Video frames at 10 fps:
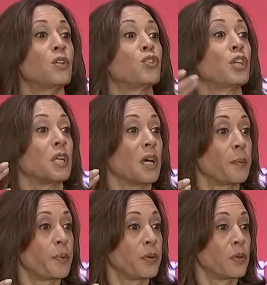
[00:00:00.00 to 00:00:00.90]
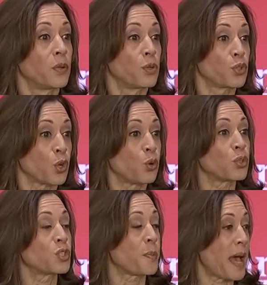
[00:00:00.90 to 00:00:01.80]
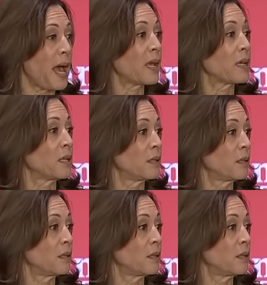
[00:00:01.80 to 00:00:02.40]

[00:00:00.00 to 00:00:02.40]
chin up, shoulders back,